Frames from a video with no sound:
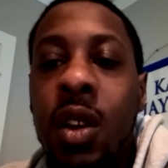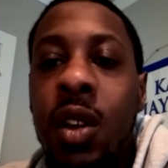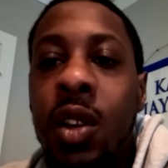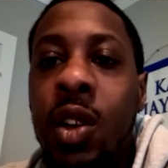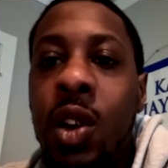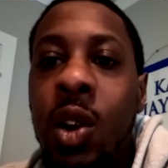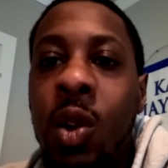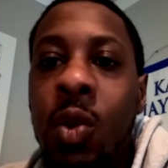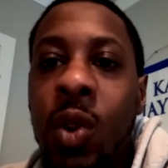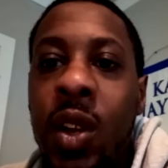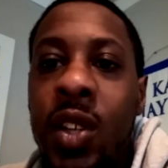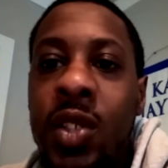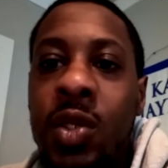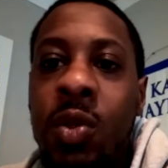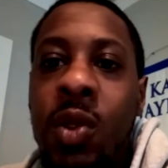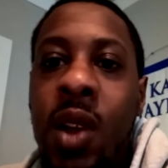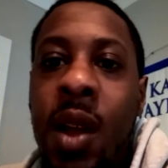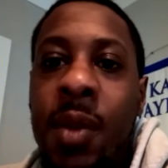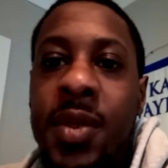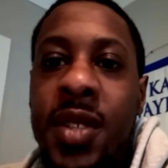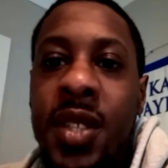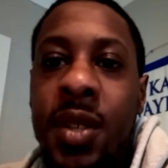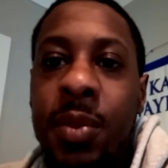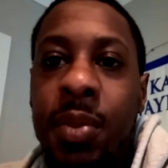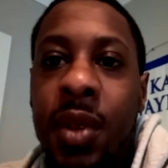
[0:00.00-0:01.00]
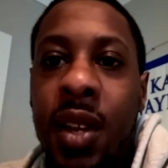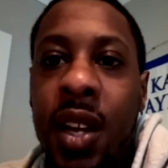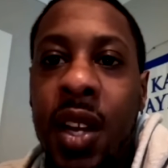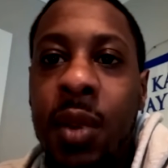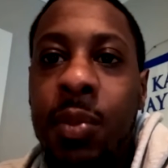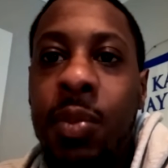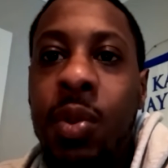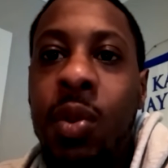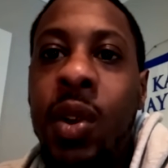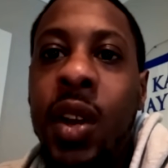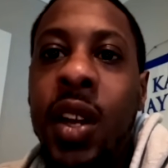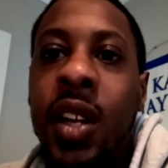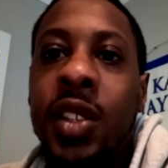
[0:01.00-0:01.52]
you know, Russell Robinson playing
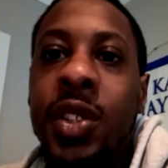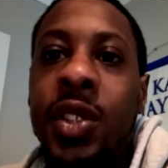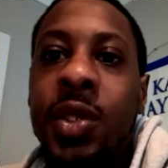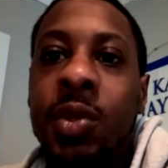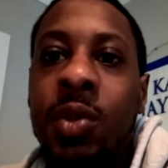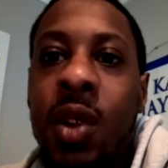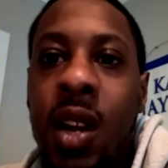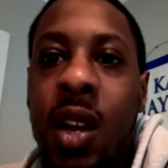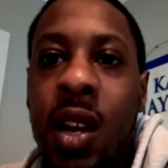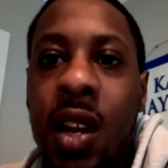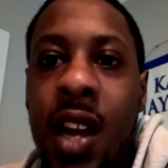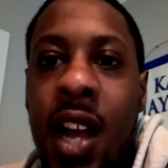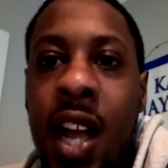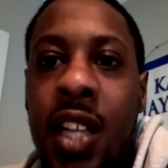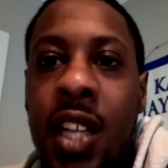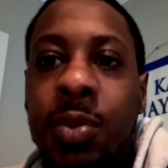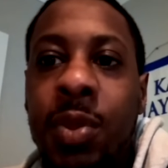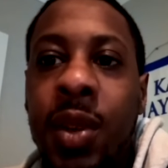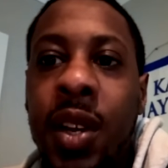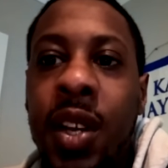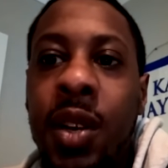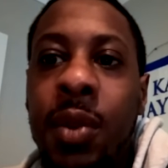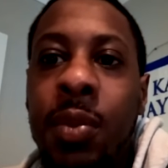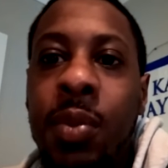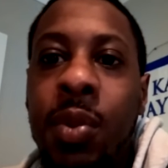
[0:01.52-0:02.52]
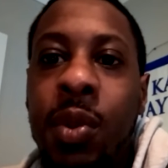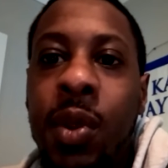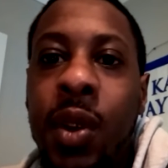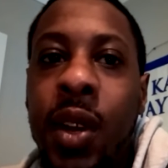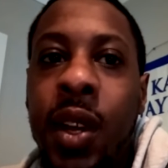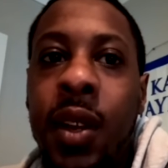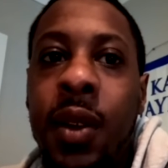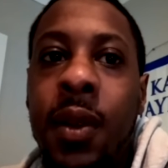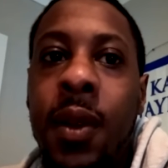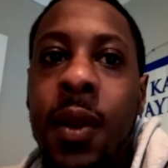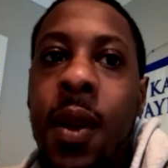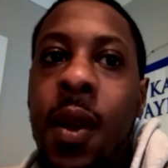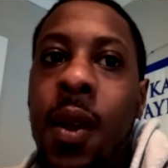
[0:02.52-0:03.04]
the point and Sherron Collins playing the
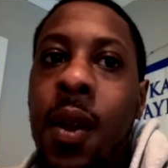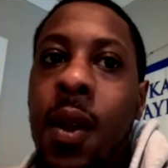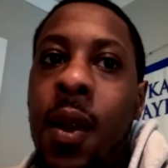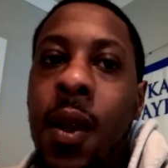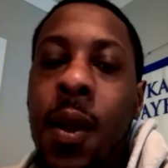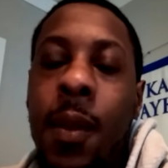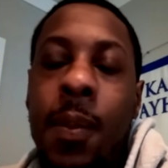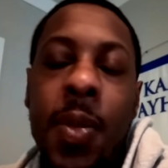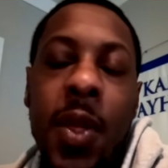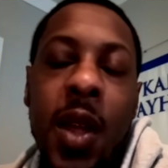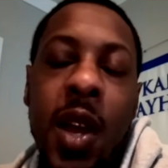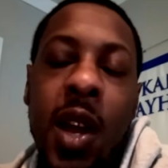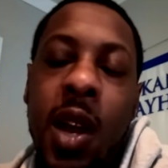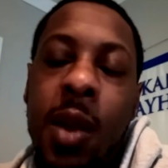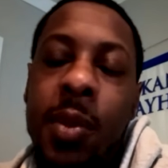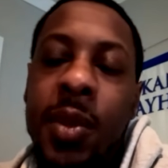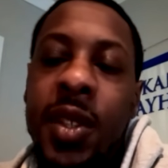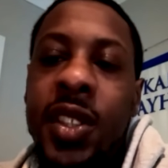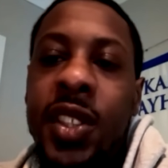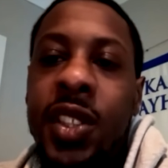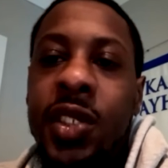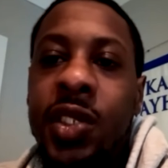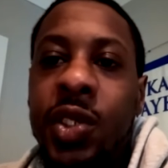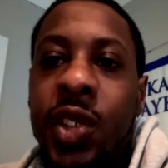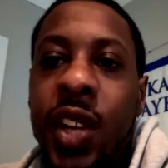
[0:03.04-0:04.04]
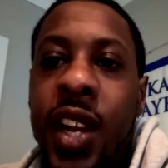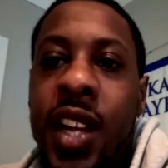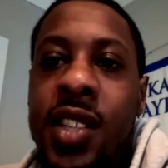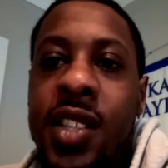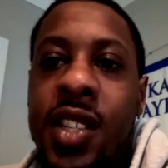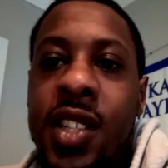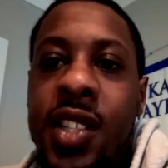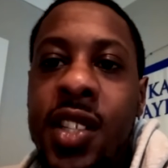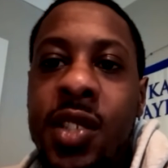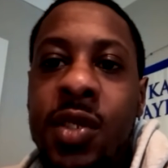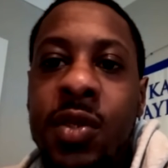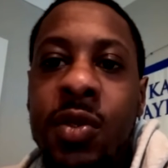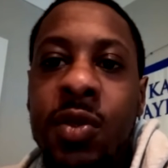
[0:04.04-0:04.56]
point, um, it just
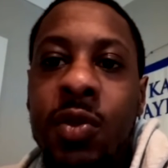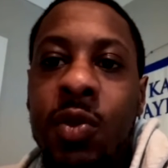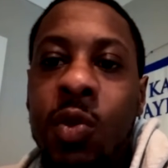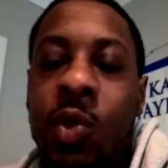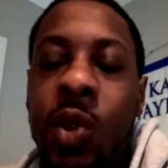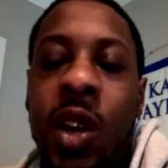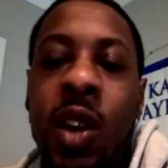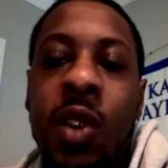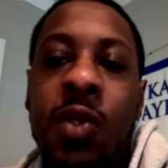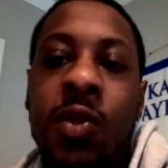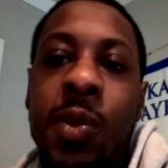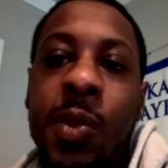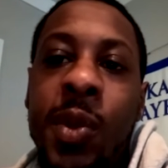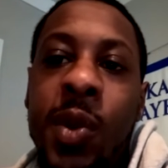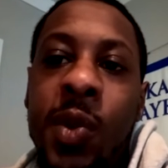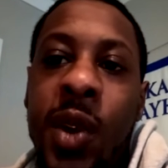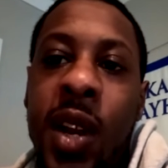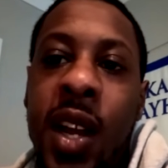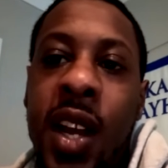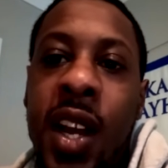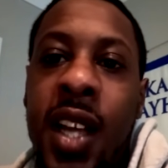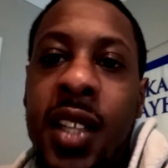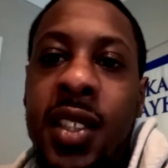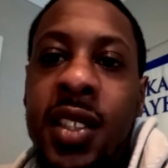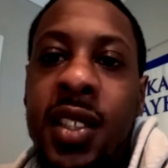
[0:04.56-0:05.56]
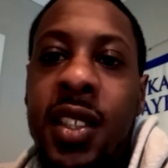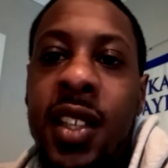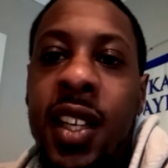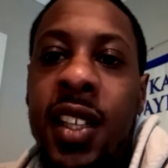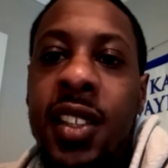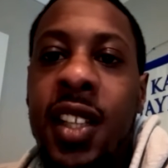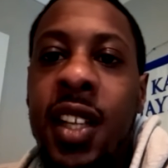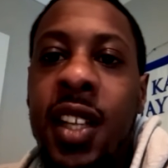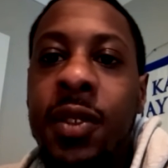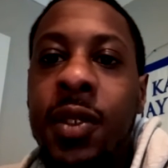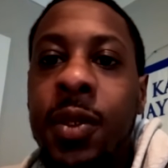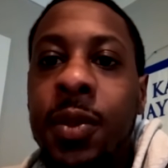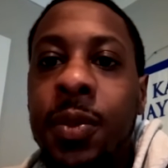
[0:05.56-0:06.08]
transitioned well for me when I got to the
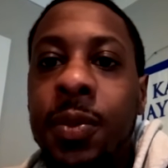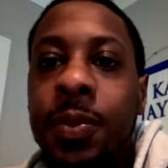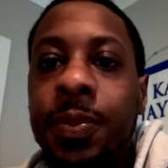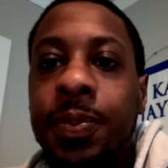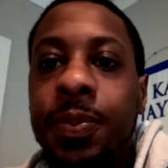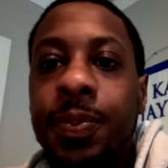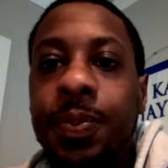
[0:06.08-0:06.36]
next level.